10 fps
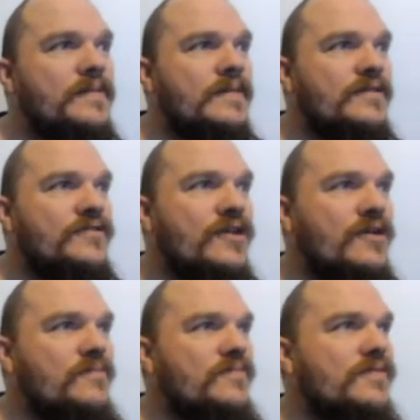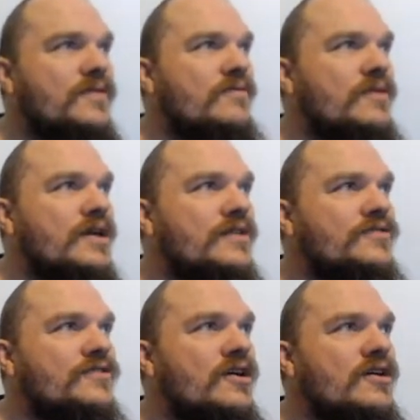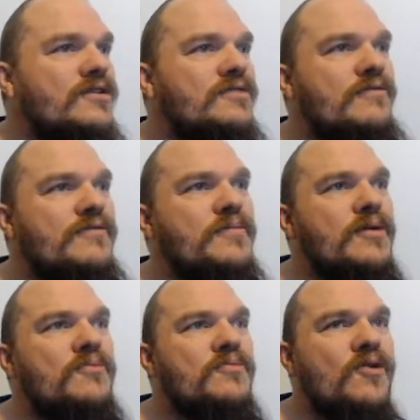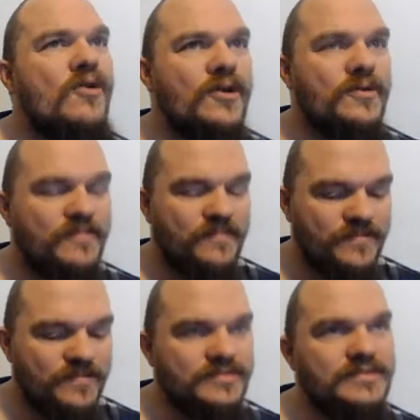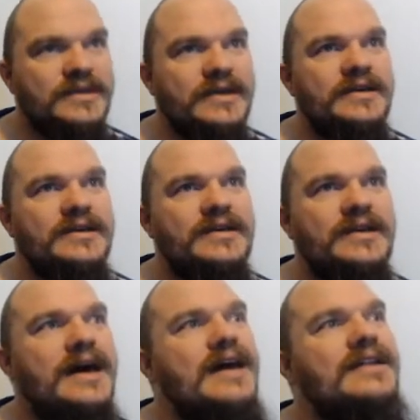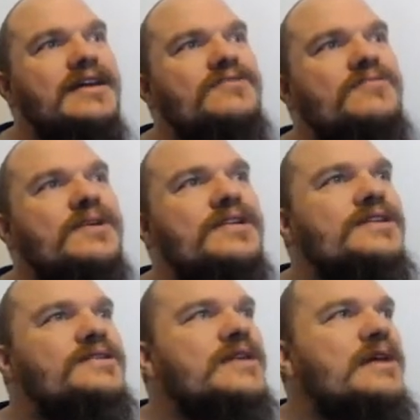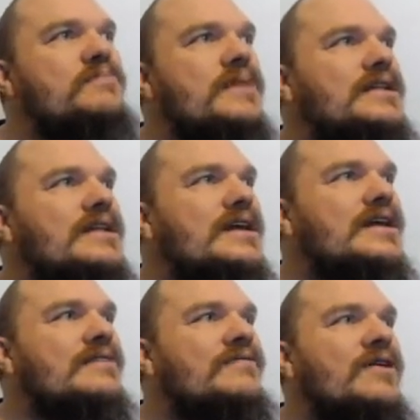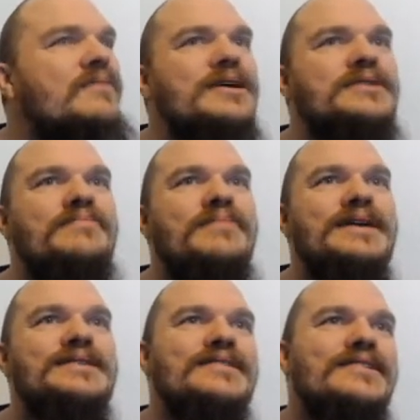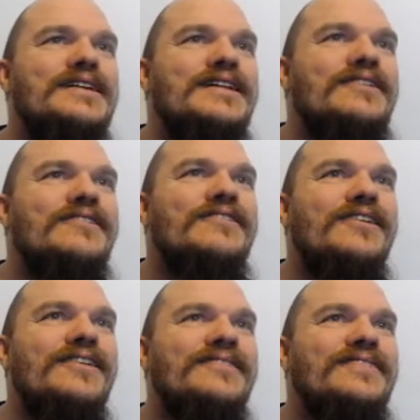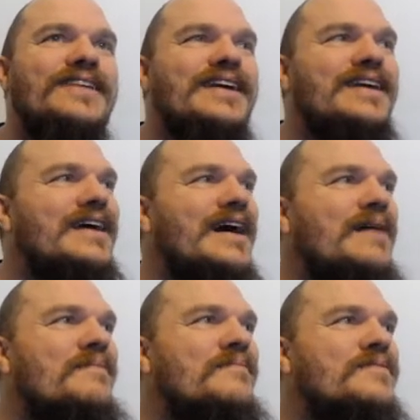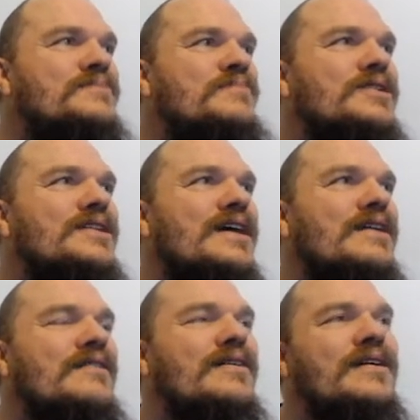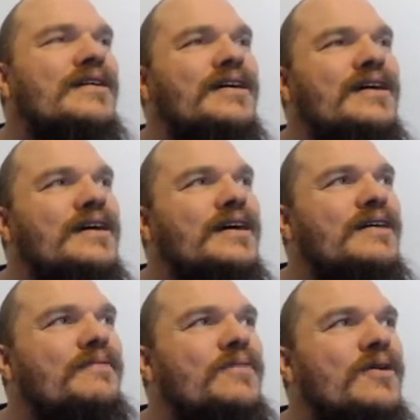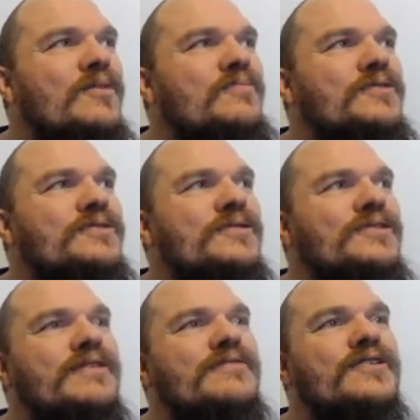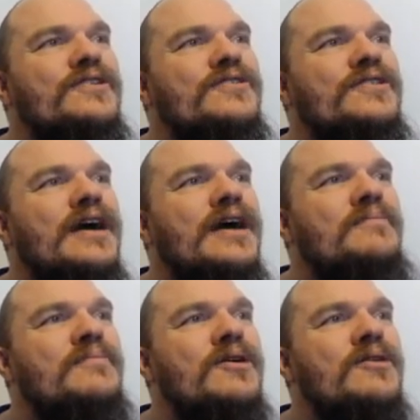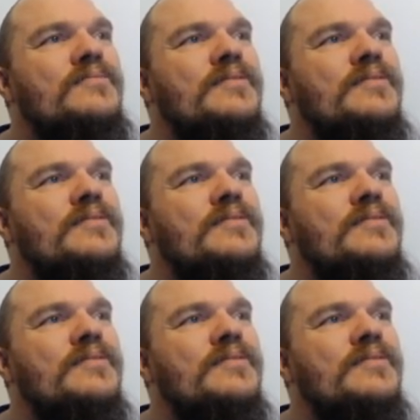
So we can start with a probe core. And this one, the Stayputnik, is very much based on the look of the um, Sputnik probe, which was the first um, probe